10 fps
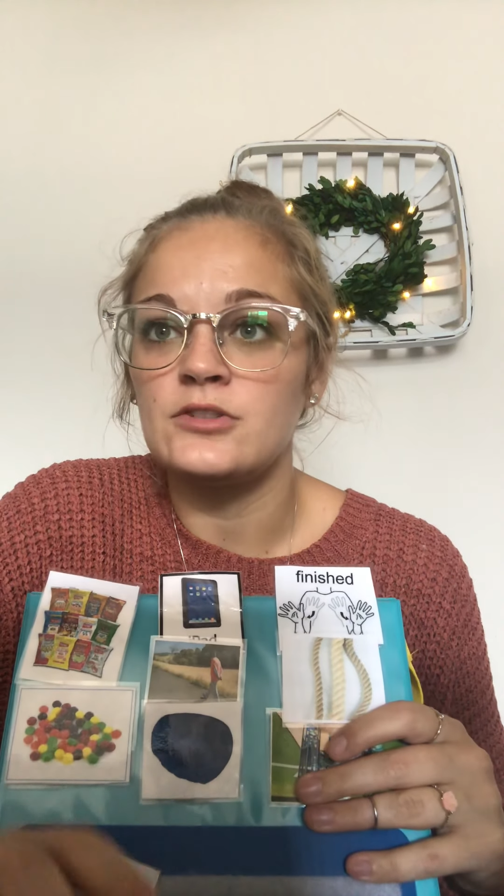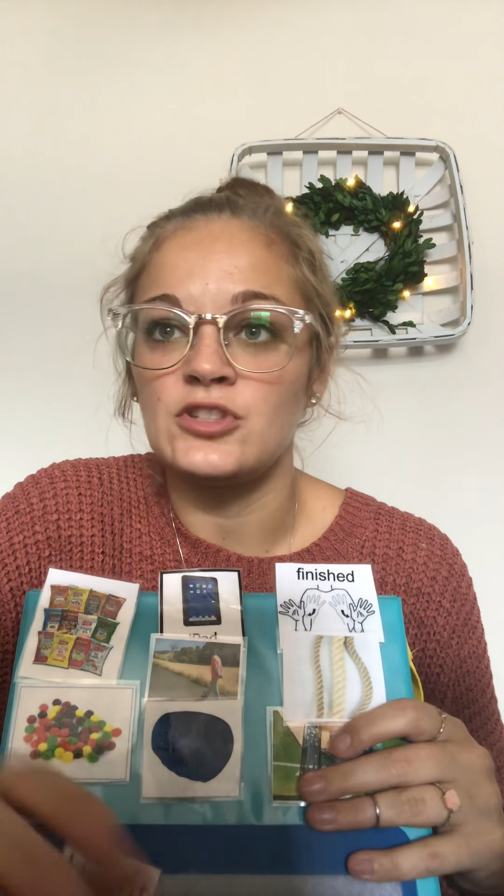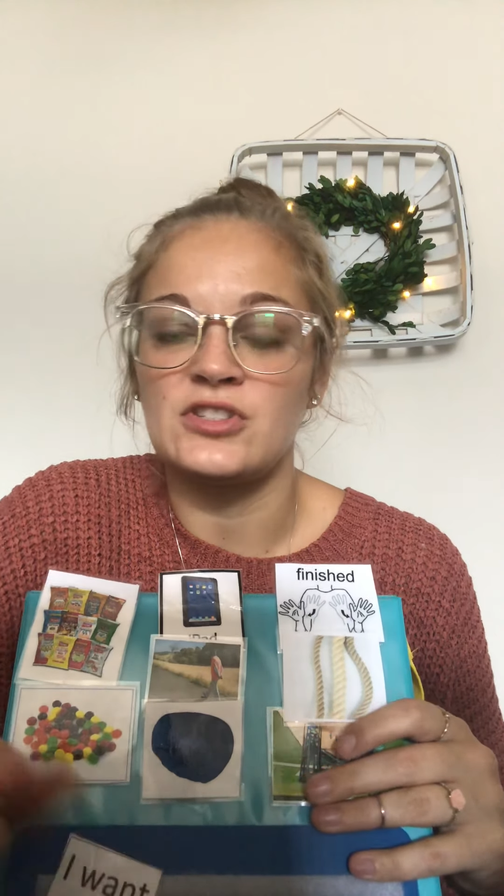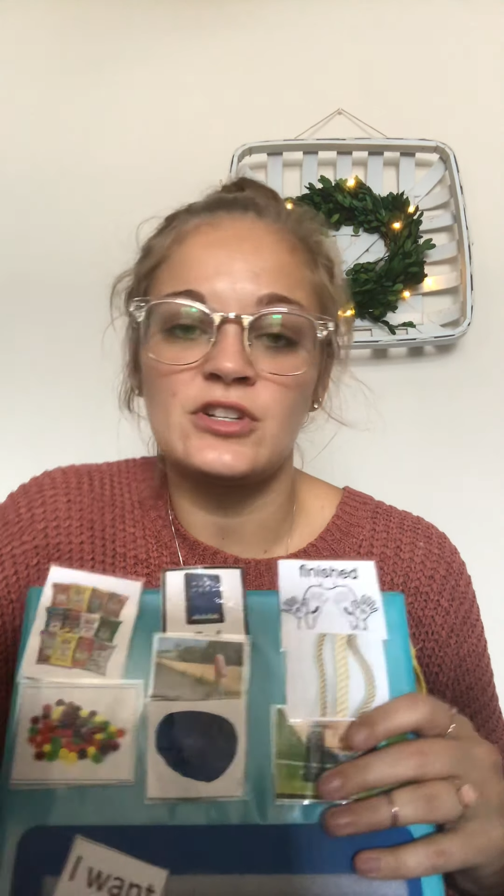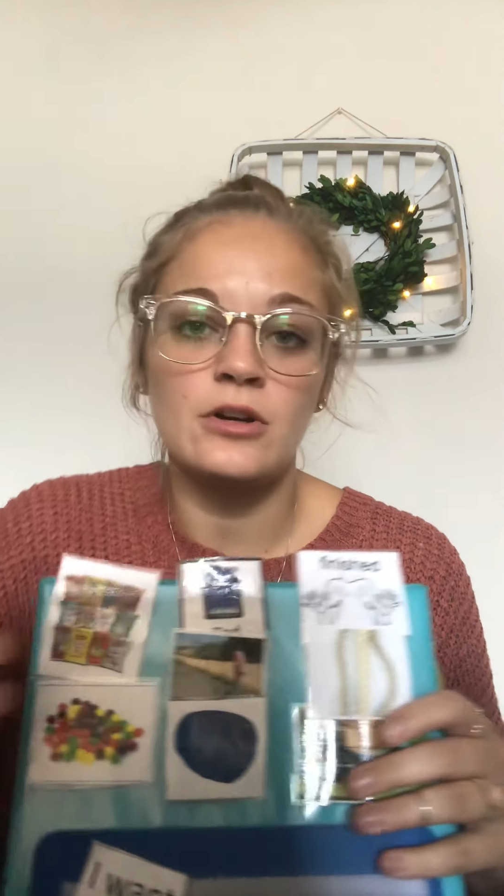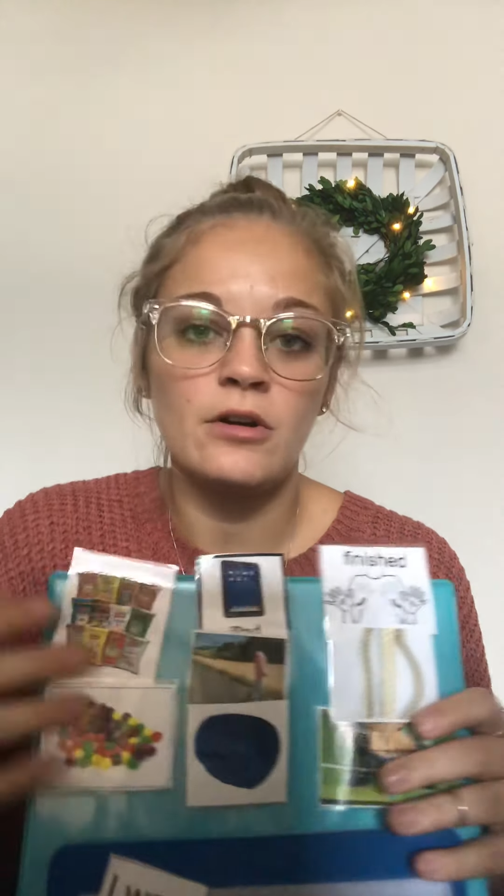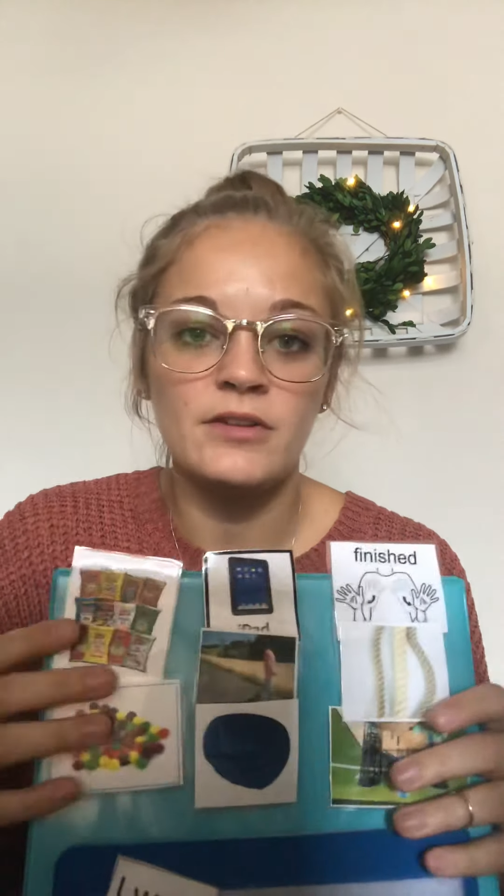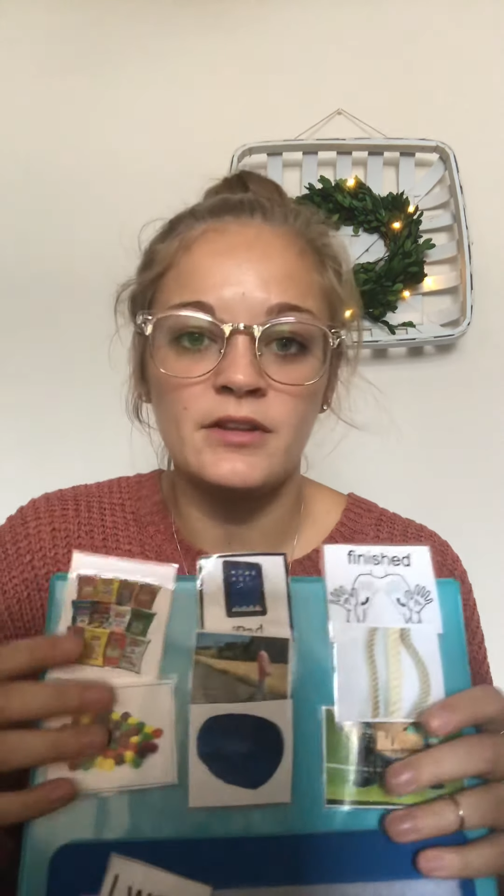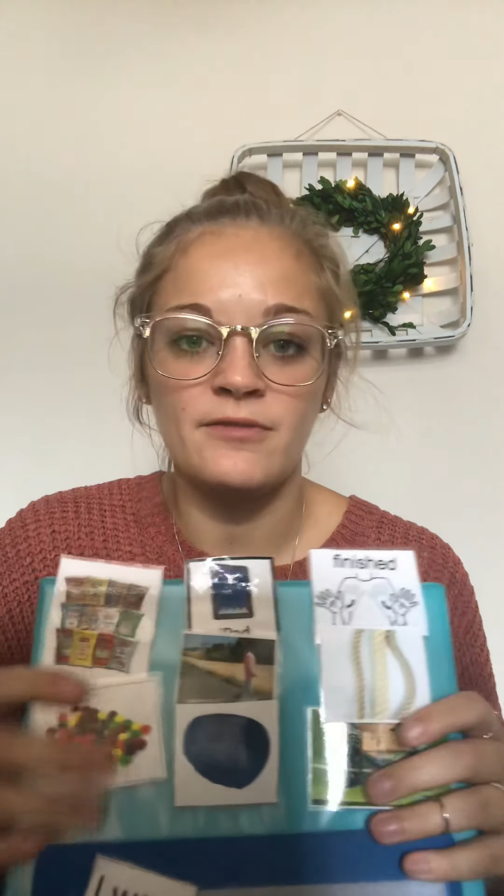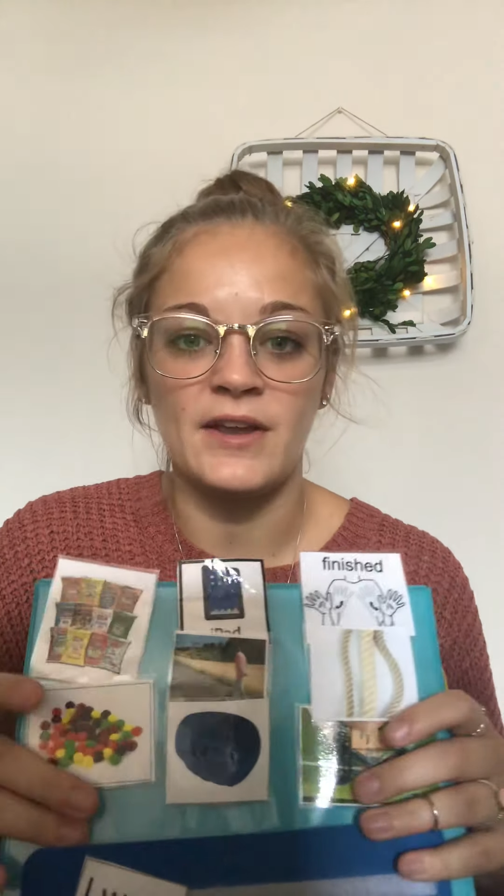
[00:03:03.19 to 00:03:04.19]
just to go
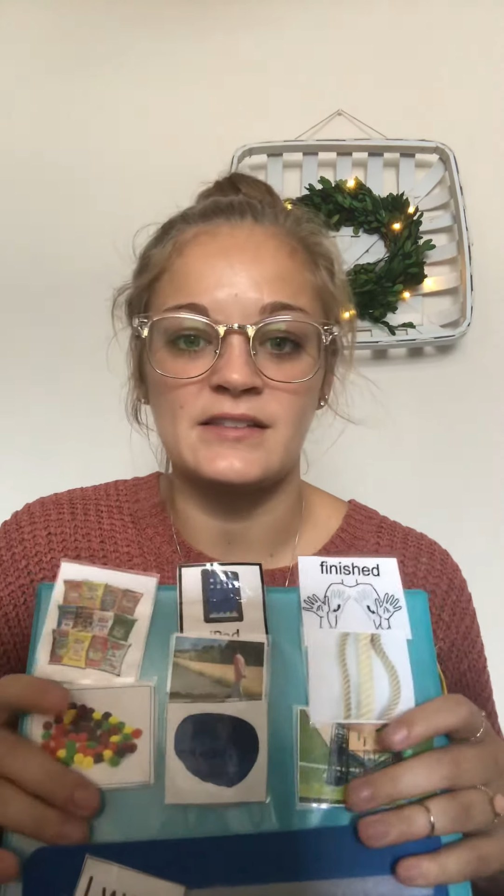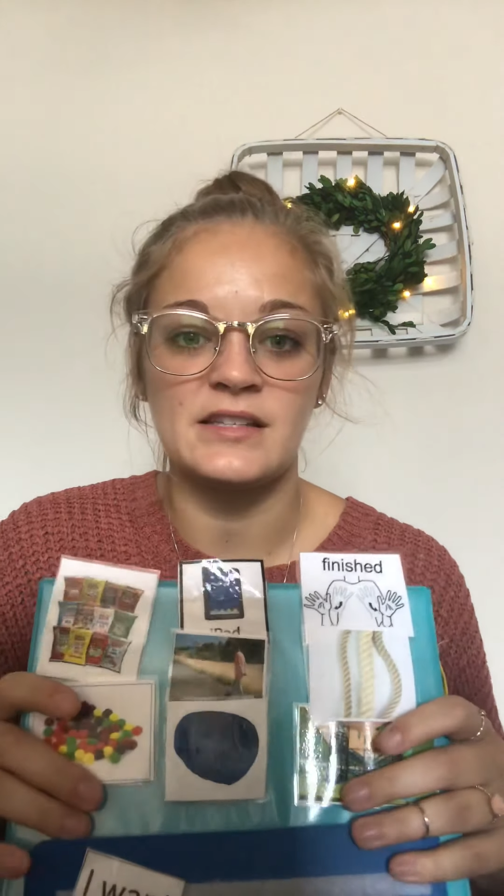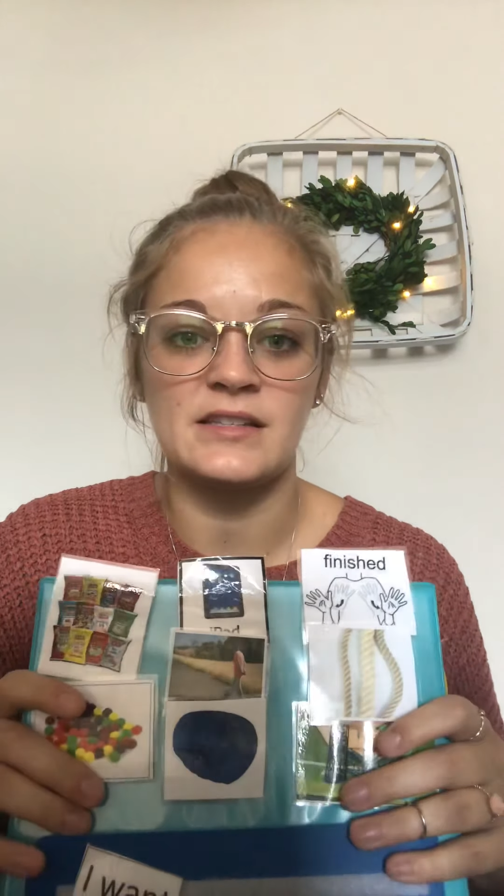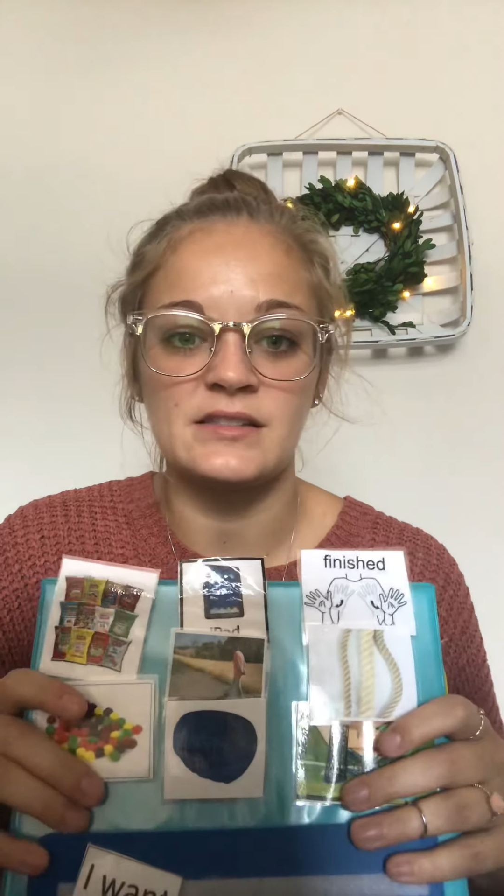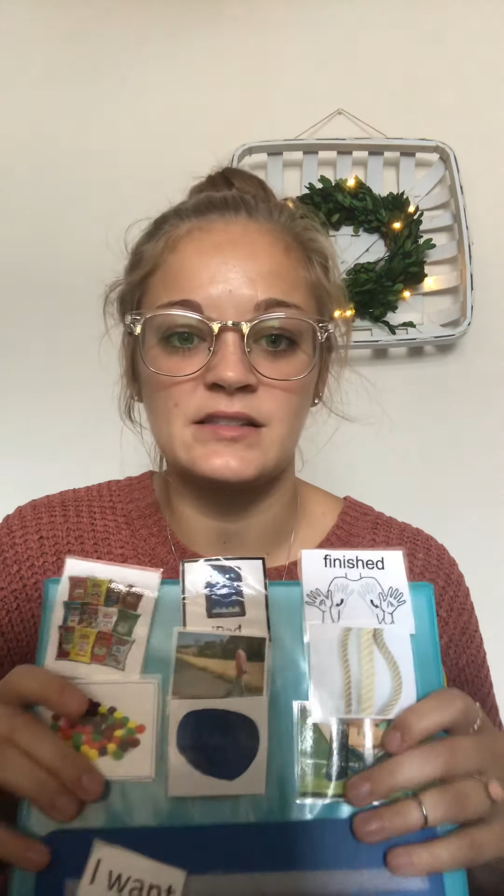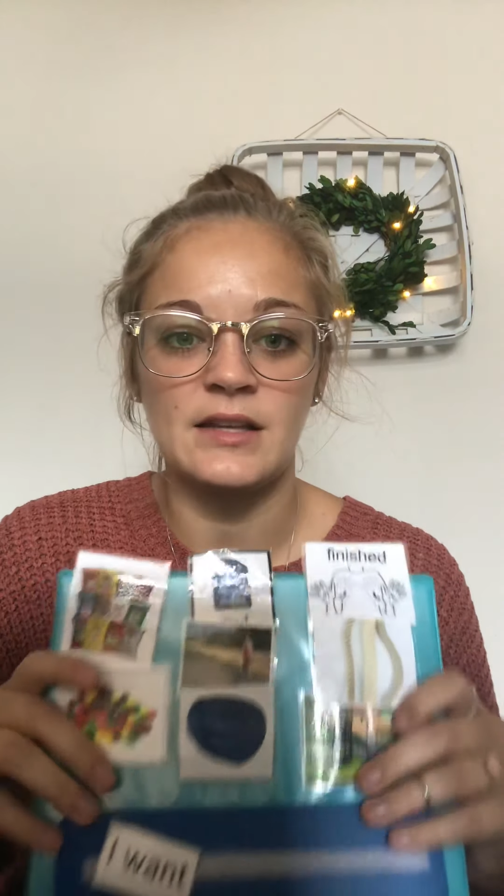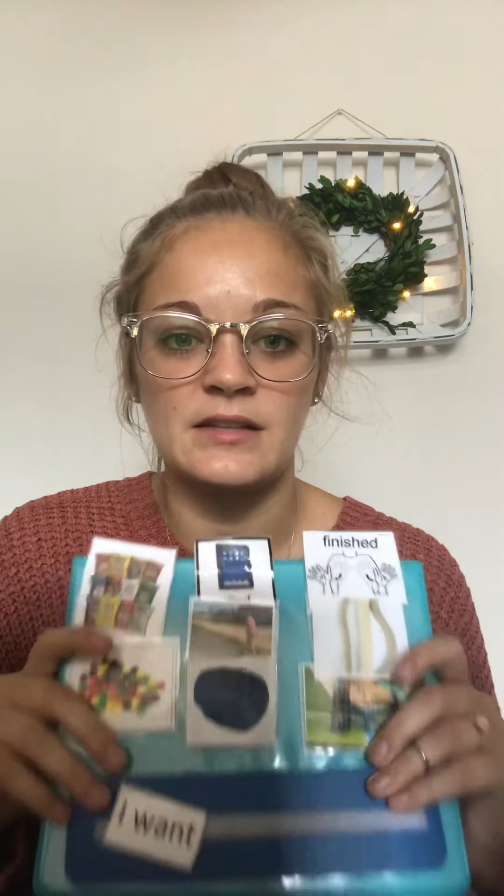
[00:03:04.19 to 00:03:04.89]
over the phases